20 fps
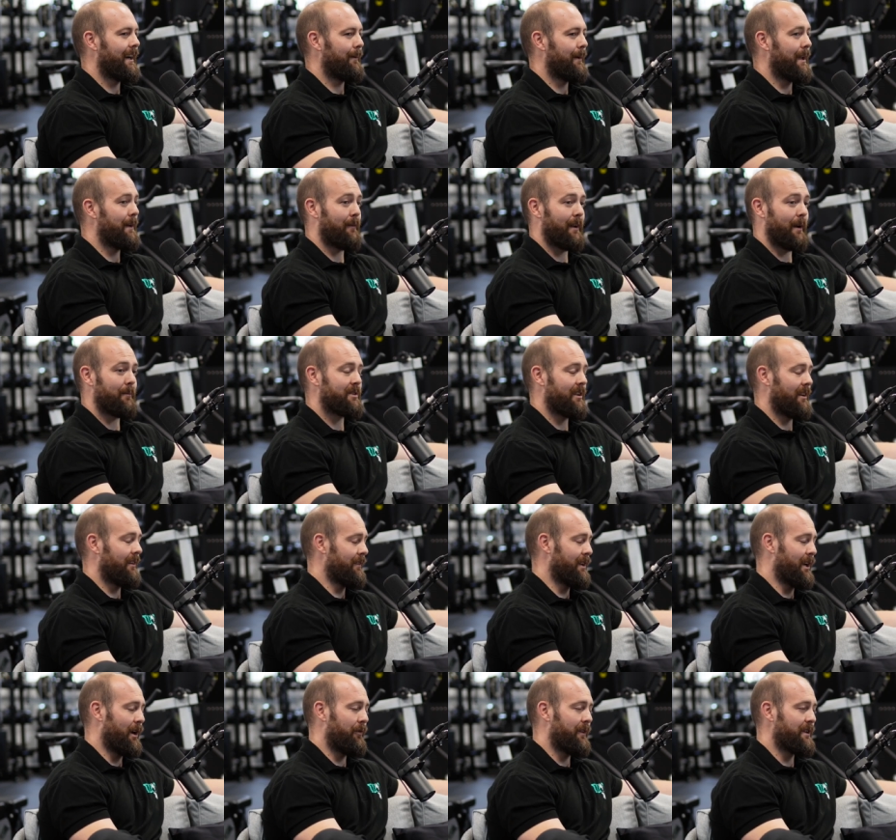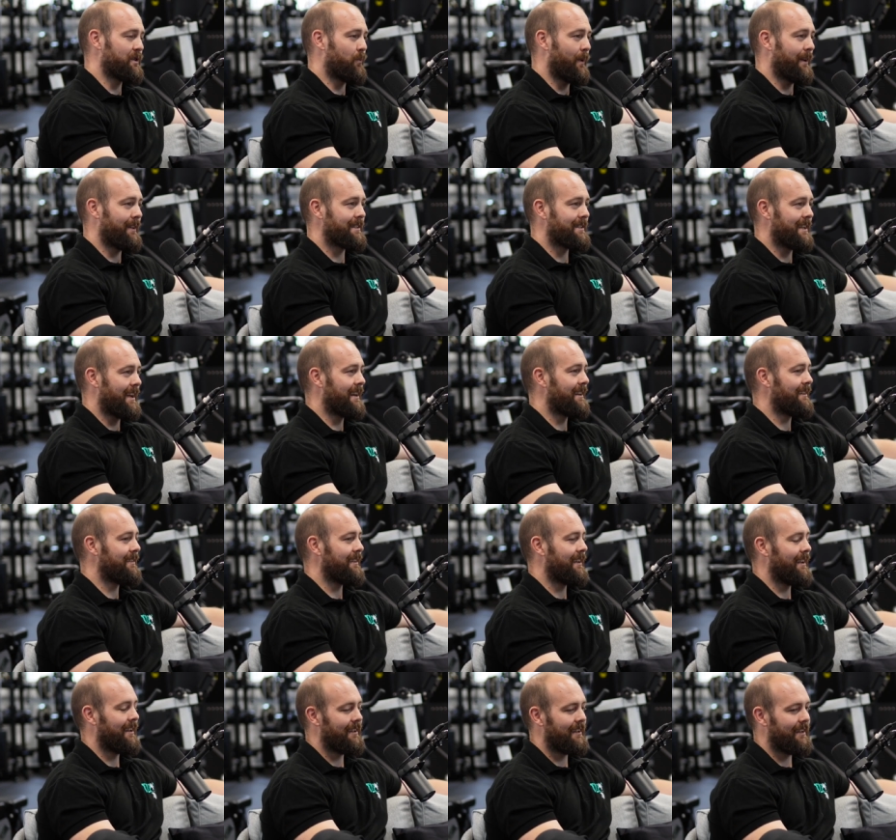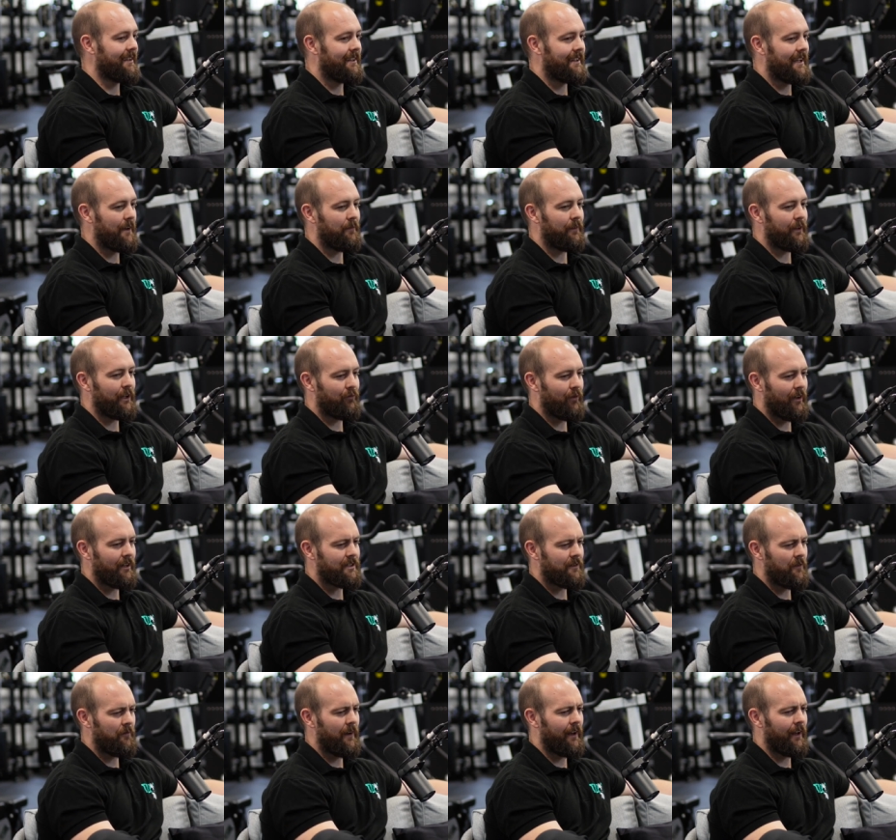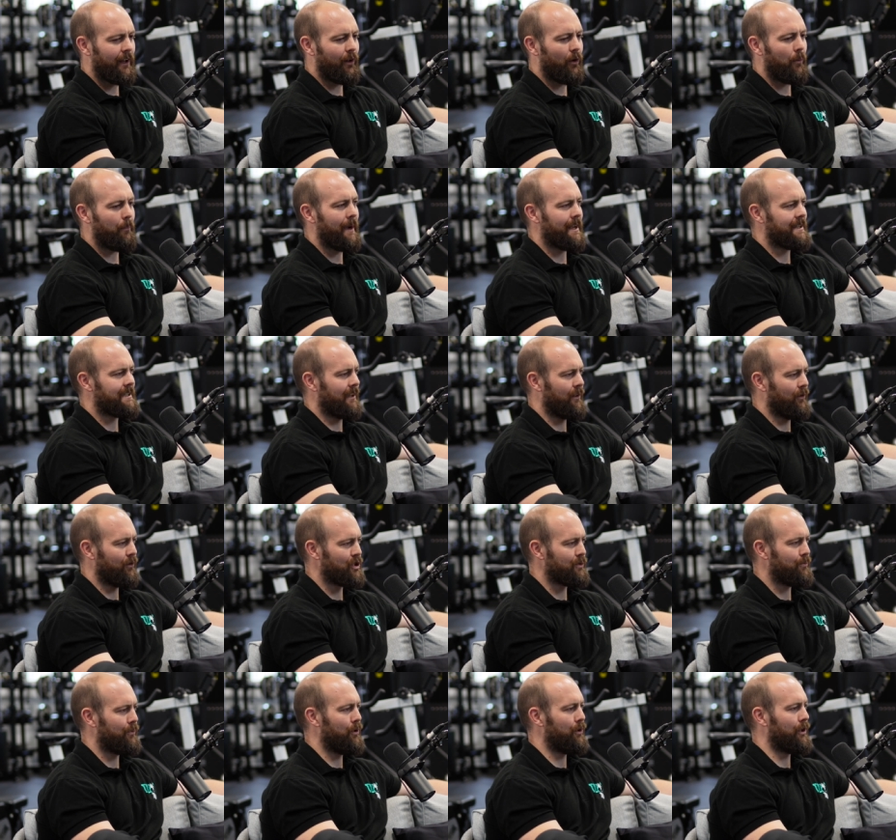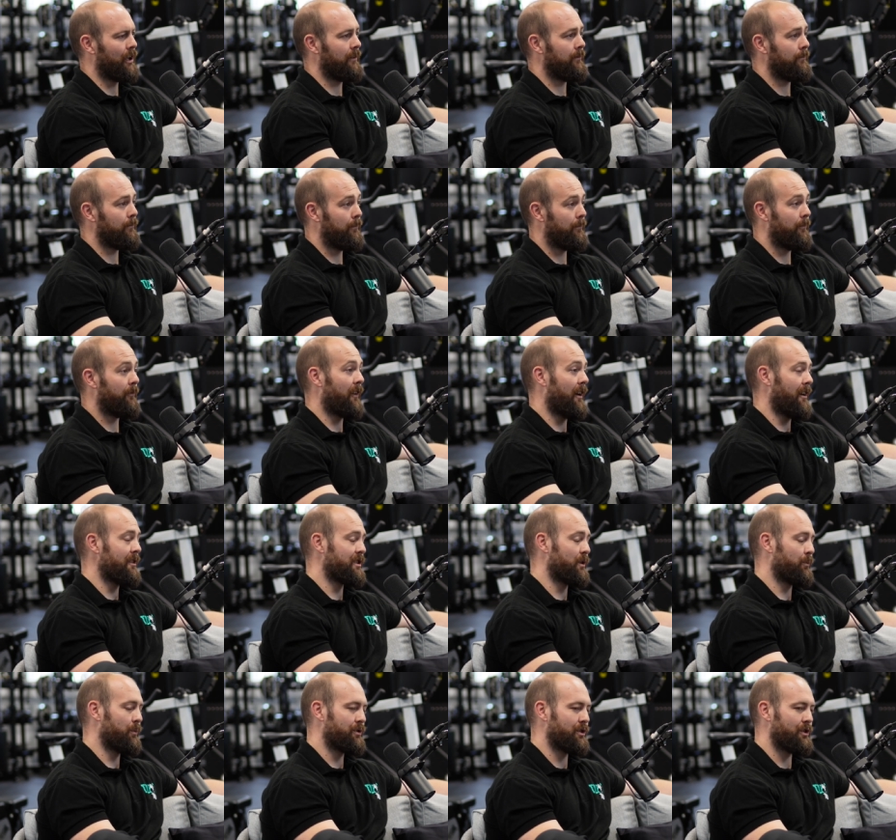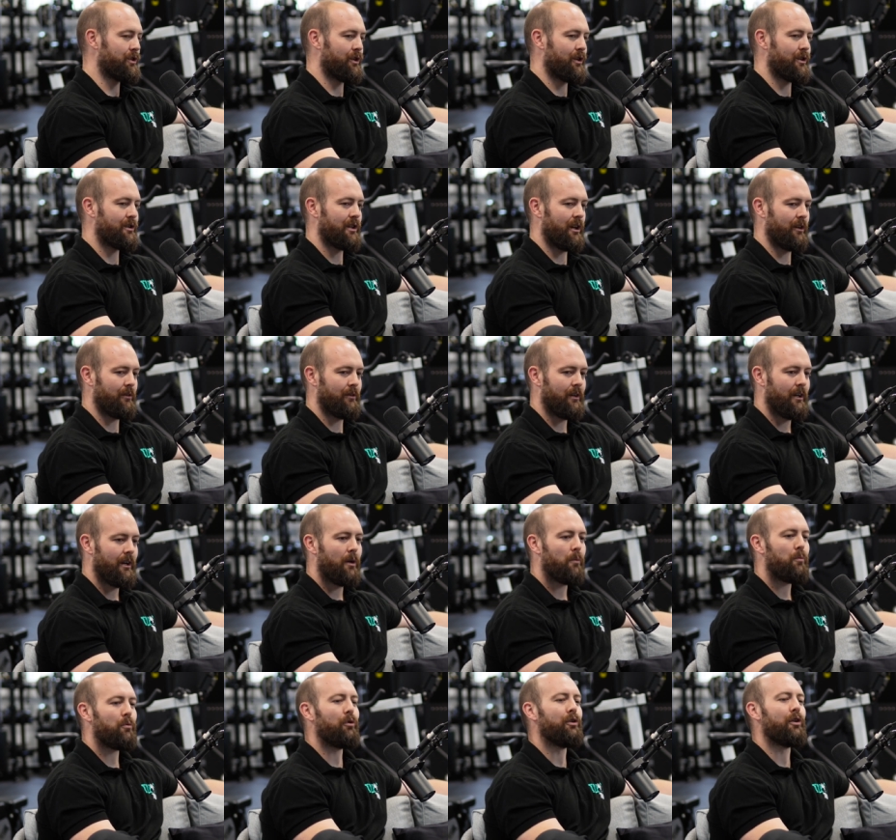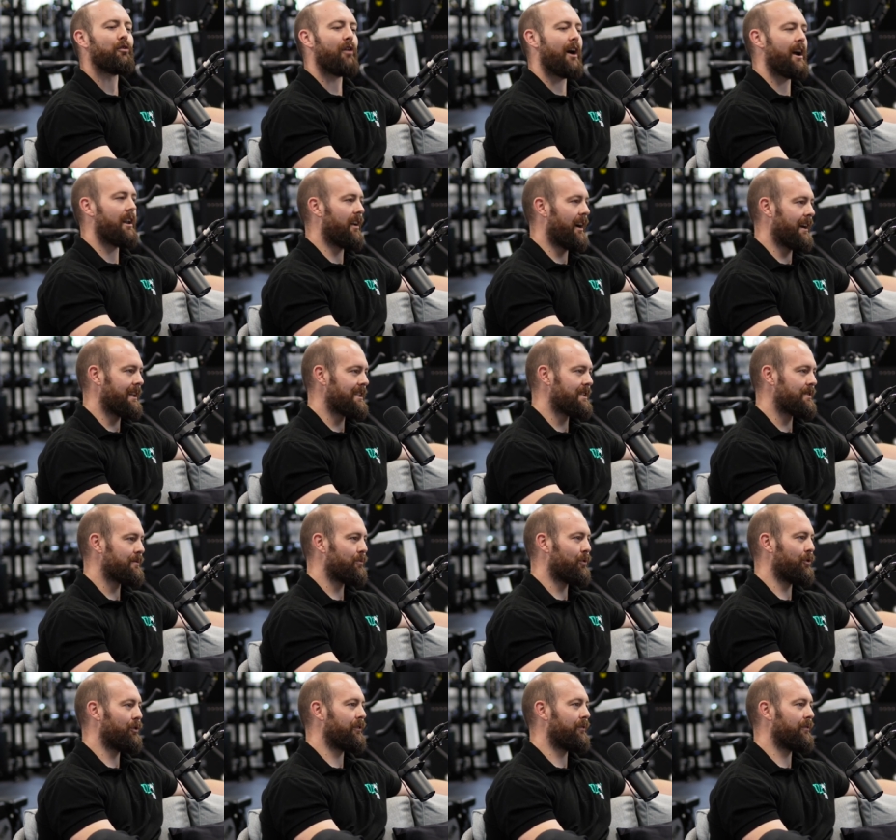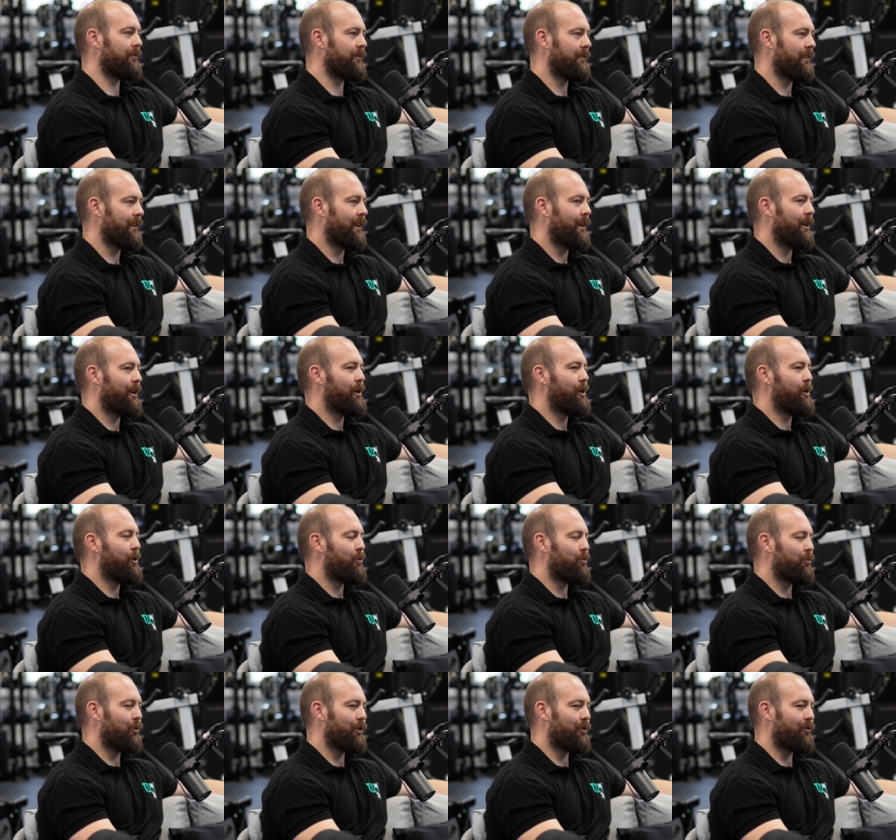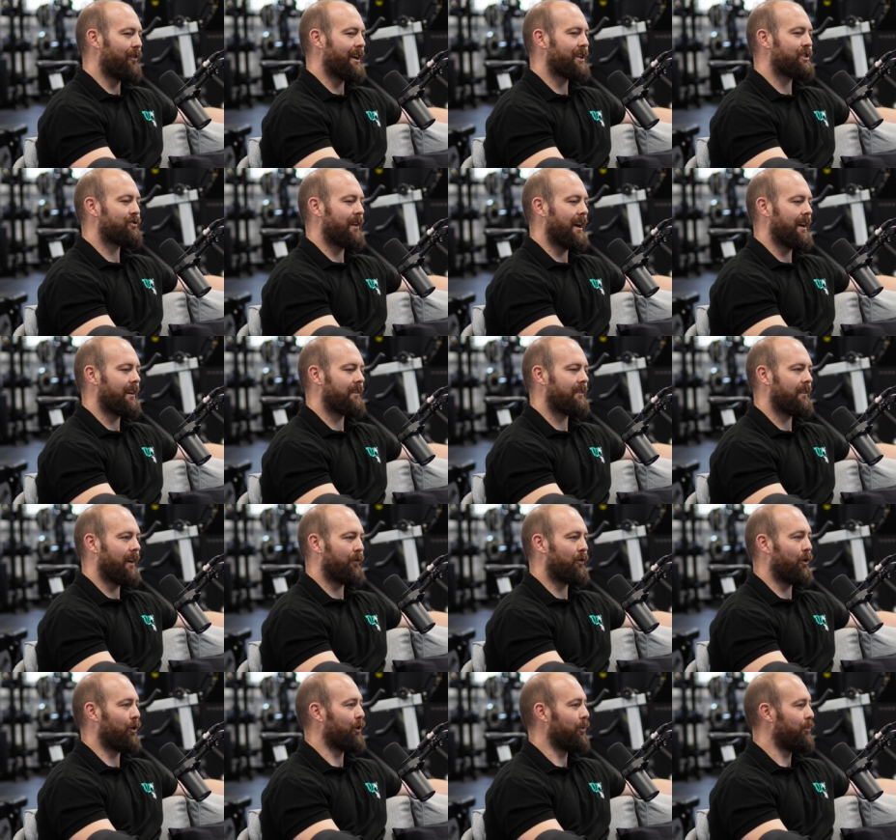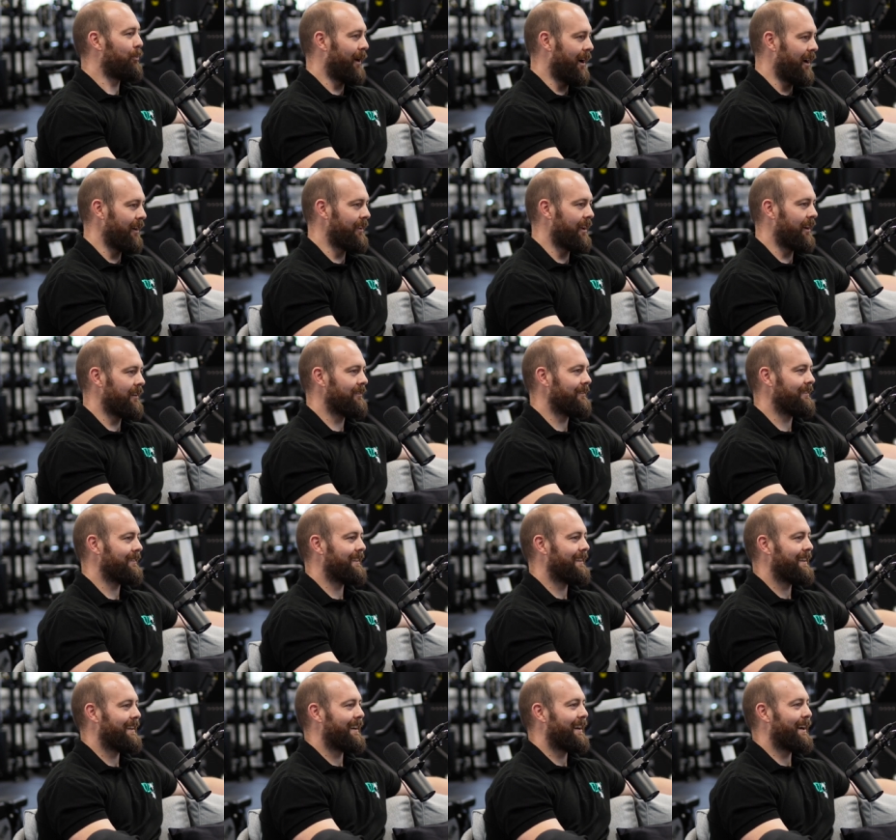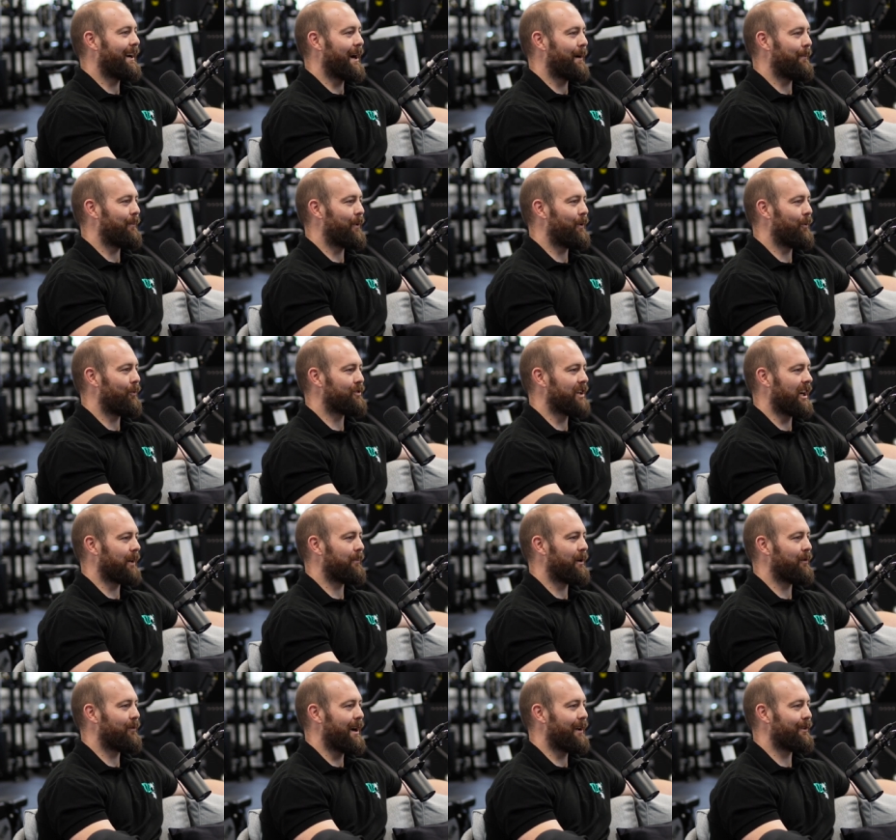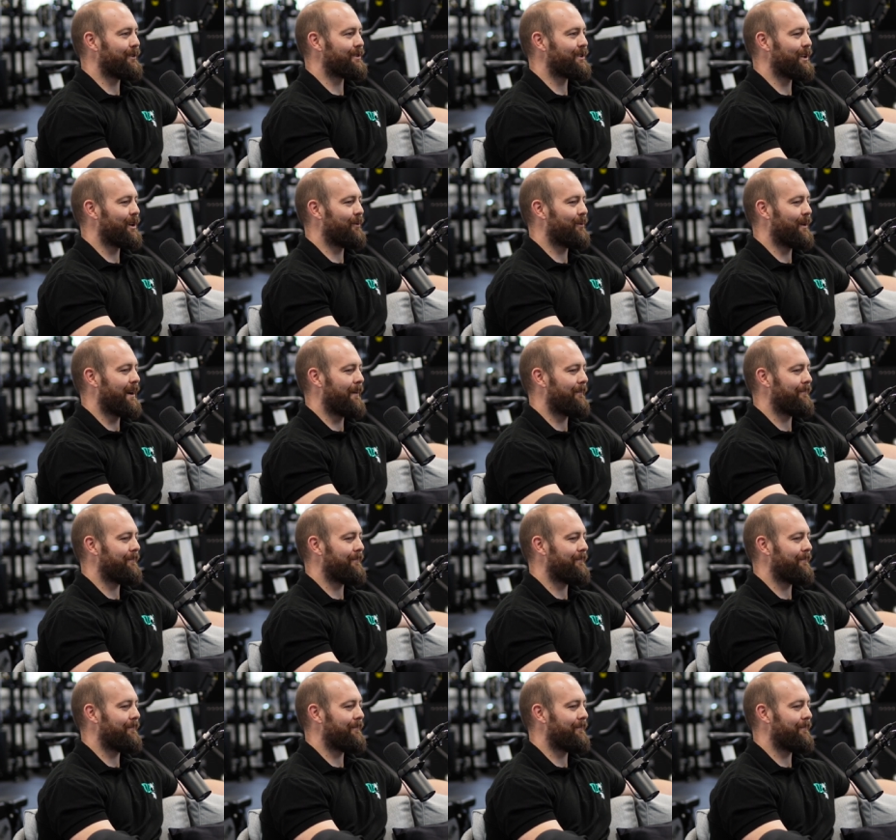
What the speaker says: even up to, you know, this Wednesday, definitely the runs are feeling a lot better, a lot smoother, faster, which is good. So we're on the right lines. We're on the right track. I've got a good partner who will drag me around. So